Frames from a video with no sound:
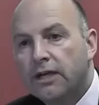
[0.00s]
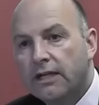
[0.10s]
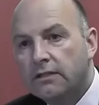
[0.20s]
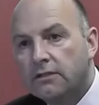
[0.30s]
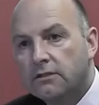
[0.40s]

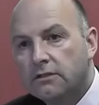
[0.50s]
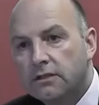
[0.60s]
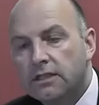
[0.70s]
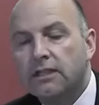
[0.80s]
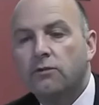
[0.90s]
creditors,
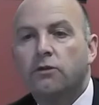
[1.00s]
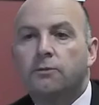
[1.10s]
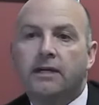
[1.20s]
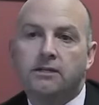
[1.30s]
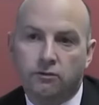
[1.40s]
dealing
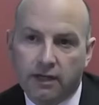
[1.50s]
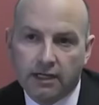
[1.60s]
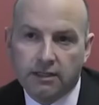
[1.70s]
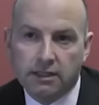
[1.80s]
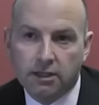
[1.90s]
with personal
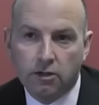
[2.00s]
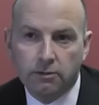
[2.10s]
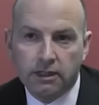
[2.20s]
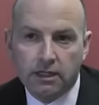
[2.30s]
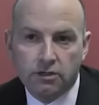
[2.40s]
guarantee
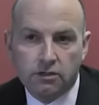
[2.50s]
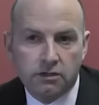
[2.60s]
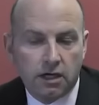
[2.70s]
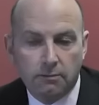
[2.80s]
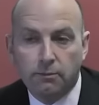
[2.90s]

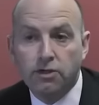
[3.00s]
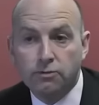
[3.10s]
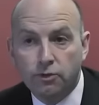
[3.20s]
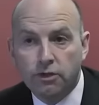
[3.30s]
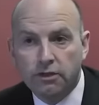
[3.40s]
obligations, and
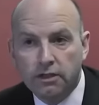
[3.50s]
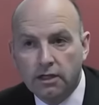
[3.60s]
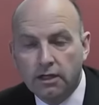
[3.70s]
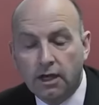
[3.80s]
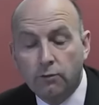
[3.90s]
much more.
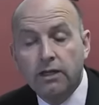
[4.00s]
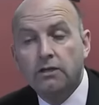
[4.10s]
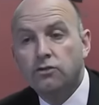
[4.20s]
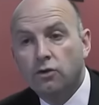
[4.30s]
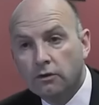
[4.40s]
And we
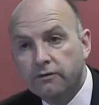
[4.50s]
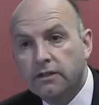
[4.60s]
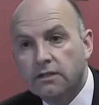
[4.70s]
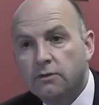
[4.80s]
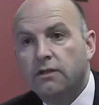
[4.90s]
can do all of
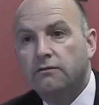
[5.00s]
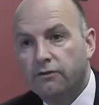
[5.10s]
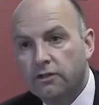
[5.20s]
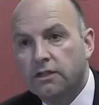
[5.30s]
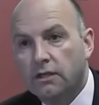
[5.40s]
this within
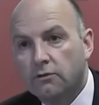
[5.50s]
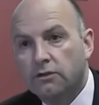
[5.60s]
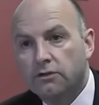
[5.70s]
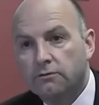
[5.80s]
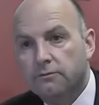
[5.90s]
48
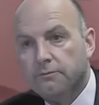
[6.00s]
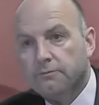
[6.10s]
hours.